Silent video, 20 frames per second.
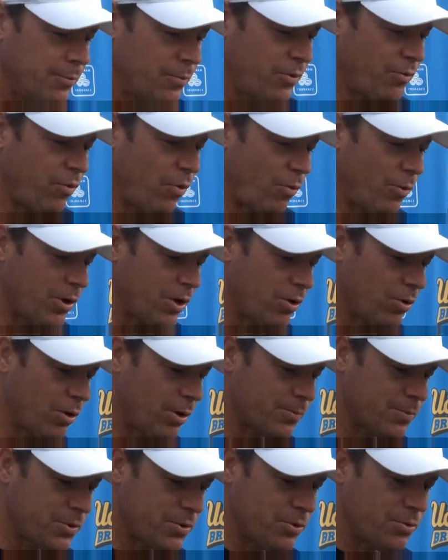before we
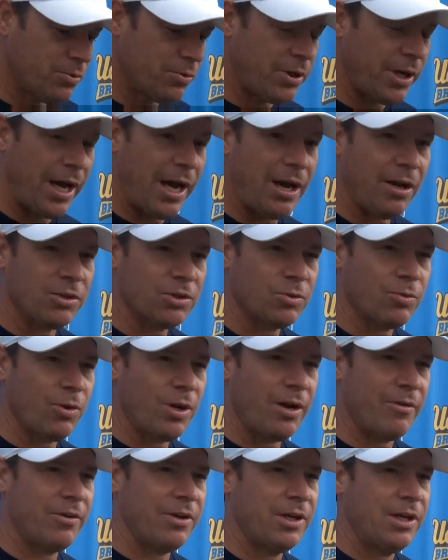go up to Cal. So
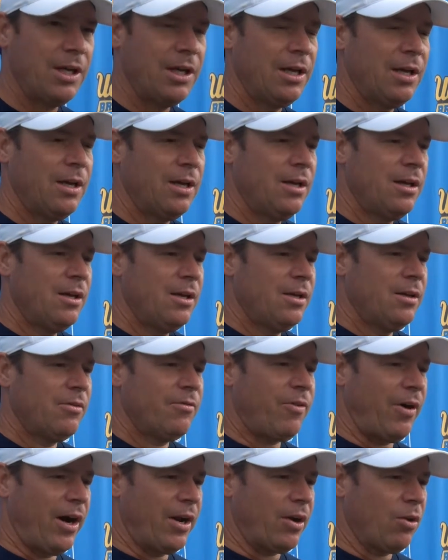we'll have a
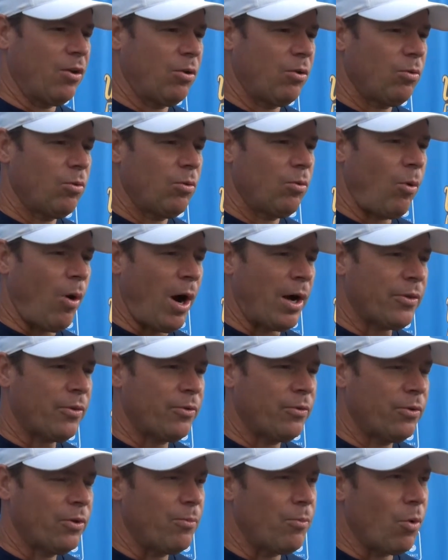final
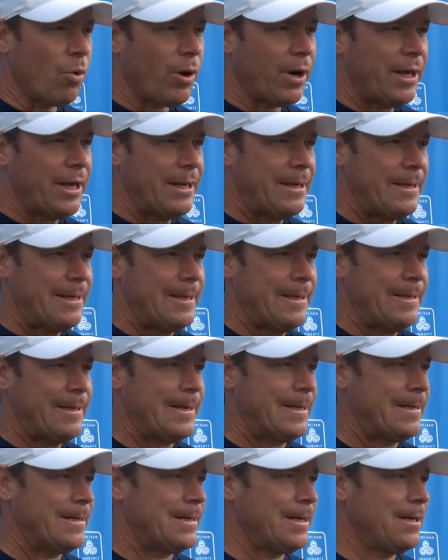walkthrough in the morning. And
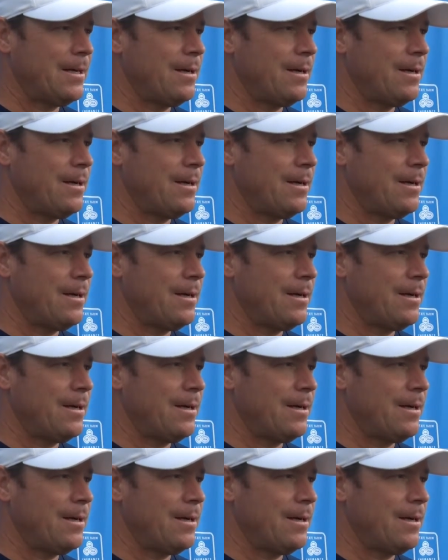then